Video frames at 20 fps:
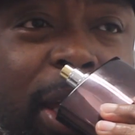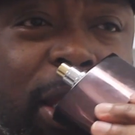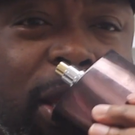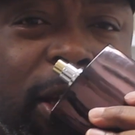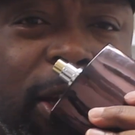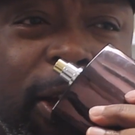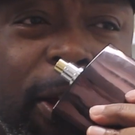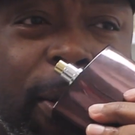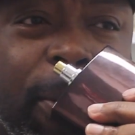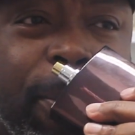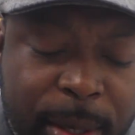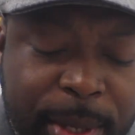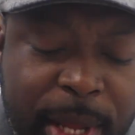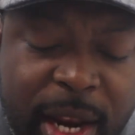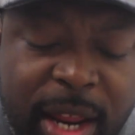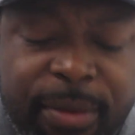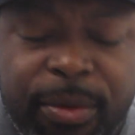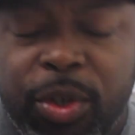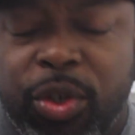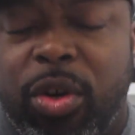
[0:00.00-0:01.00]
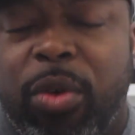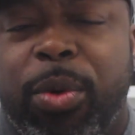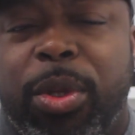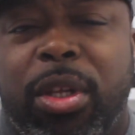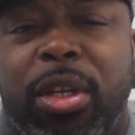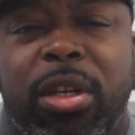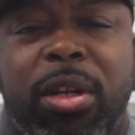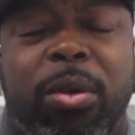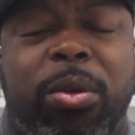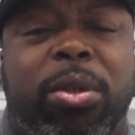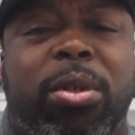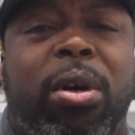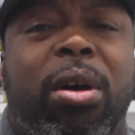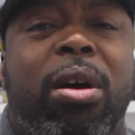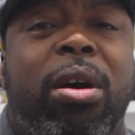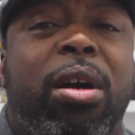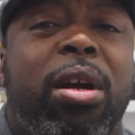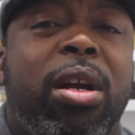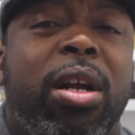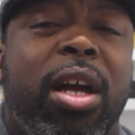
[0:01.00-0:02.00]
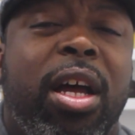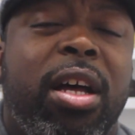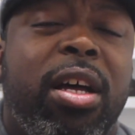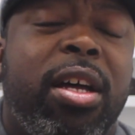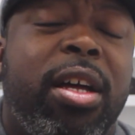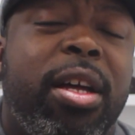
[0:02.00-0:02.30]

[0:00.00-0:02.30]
I think. I'm not even sure what the notes are.